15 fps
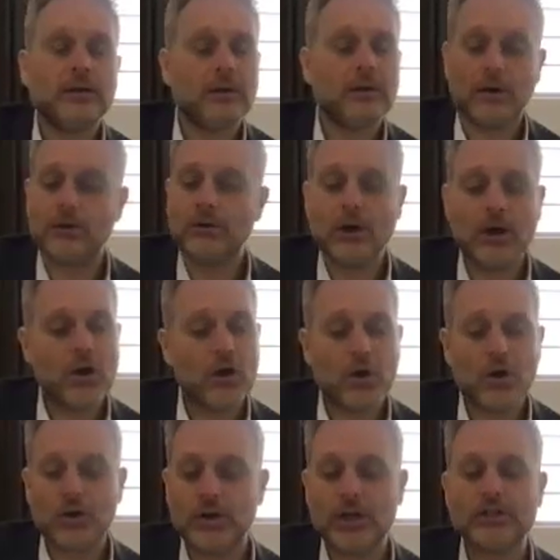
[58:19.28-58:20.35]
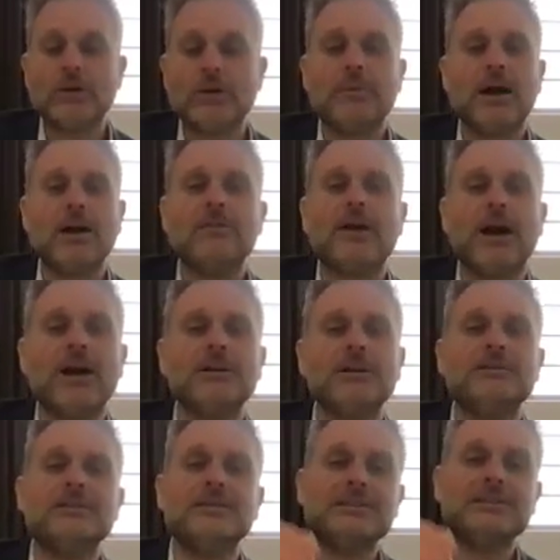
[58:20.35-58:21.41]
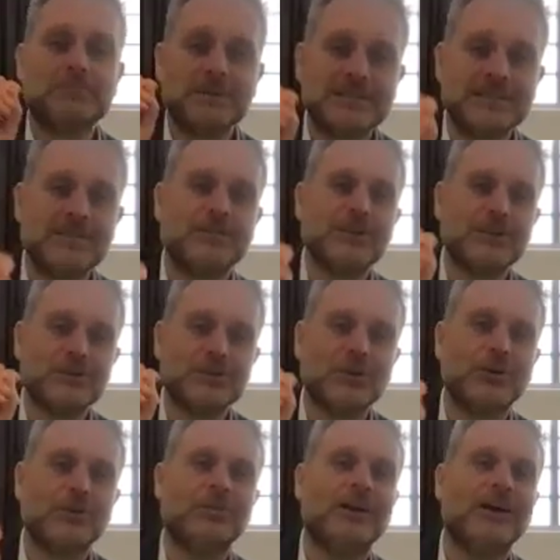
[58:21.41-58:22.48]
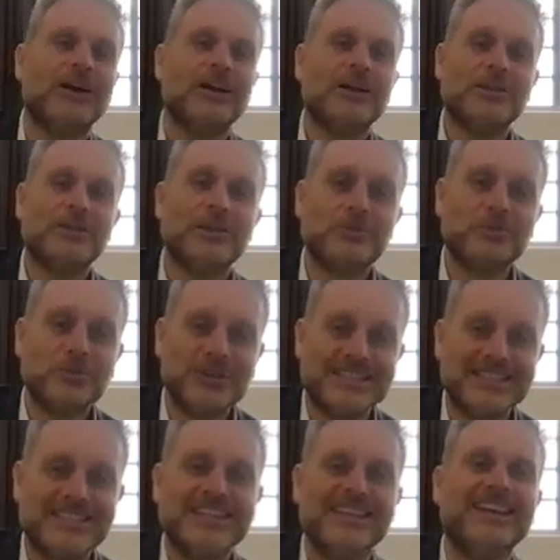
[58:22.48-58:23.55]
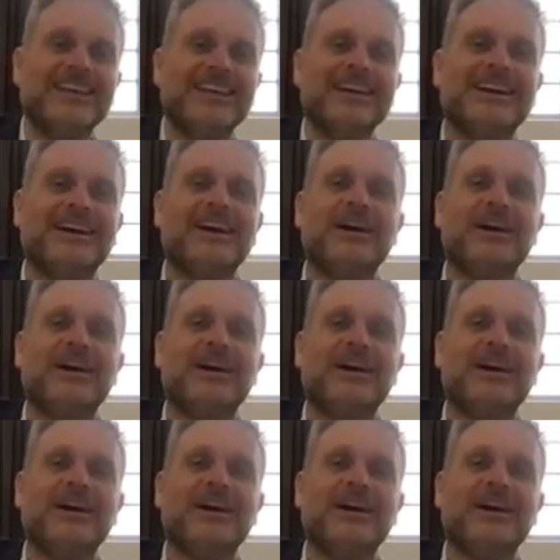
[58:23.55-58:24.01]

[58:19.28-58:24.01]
No. Koneh Shamayim Va'aretz is a specific term that we see